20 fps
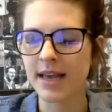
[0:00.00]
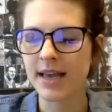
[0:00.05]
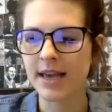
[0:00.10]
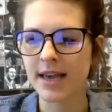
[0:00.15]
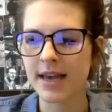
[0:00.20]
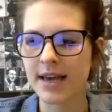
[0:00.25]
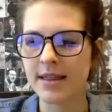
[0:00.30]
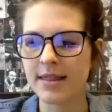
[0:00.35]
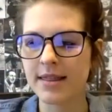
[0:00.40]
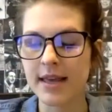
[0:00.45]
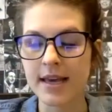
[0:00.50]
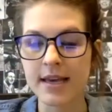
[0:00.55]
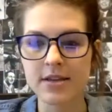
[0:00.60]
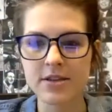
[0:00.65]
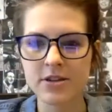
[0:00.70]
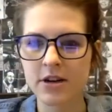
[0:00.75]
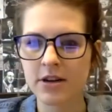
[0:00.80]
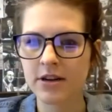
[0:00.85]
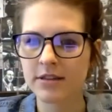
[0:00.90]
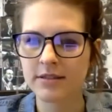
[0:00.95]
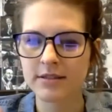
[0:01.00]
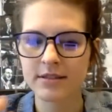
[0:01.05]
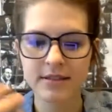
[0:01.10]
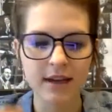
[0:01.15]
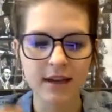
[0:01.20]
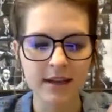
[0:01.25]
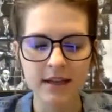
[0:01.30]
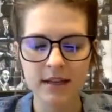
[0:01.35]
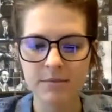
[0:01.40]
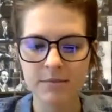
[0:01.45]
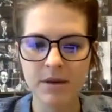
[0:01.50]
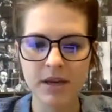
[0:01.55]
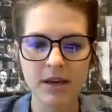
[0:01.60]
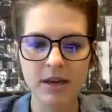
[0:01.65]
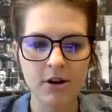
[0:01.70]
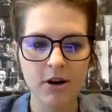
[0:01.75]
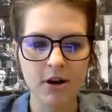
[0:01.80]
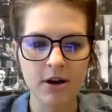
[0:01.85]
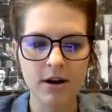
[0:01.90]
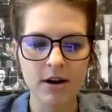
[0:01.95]
and they start selling
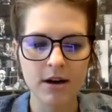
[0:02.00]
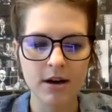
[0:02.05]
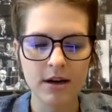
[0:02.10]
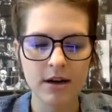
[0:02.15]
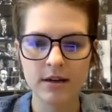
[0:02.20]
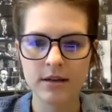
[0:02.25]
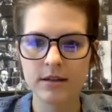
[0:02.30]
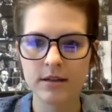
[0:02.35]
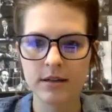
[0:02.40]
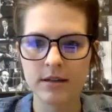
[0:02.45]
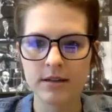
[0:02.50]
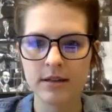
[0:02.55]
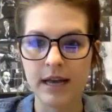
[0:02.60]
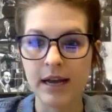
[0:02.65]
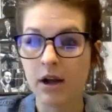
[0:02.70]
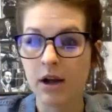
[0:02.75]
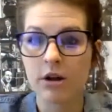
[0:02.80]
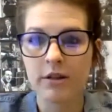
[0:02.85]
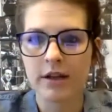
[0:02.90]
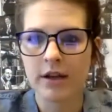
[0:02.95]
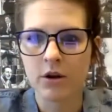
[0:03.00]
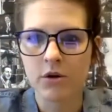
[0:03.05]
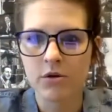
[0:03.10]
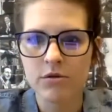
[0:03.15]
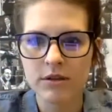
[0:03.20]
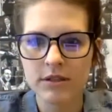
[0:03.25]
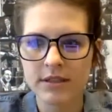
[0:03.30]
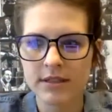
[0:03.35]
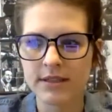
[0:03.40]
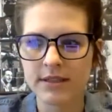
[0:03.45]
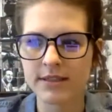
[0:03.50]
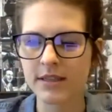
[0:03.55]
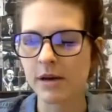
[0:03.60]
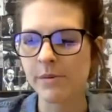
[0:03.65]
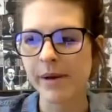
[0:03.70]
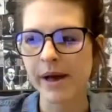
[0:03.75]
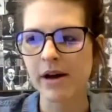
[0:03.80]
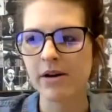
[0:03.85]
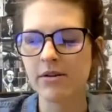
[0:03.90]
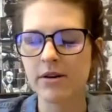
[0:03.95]
me on like online courses
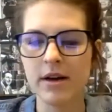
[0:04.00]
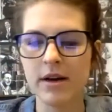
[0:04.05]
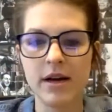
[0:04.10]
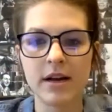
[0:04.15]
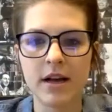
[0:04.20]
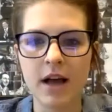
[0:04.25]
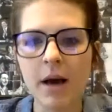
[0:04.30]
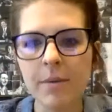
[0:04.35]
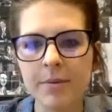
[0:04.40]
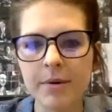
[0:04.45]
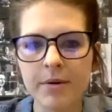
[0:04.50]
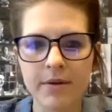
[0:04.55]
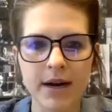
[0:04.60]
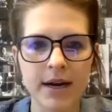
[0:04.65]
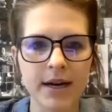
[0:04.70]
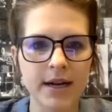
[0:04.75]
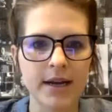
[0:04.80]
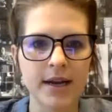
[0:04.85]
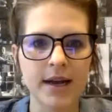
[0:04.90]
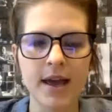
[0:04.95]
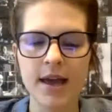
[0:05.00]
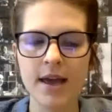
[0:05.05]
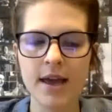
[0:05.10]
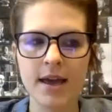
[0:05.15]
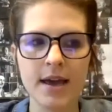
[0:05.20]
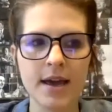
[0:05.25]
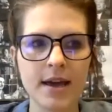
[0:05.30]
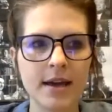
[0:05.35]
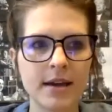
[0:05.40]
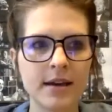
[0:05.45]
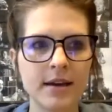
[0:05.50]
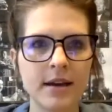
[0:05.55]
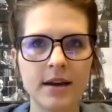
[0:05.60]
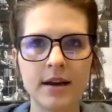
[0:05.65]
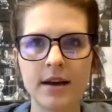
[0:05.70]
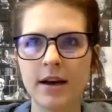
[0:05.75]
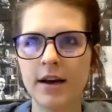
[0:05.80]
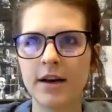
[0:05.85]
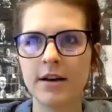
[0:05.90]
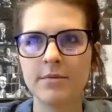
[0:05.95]
about copywriting and
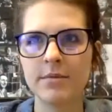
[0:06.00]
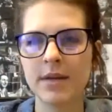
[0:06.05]
um,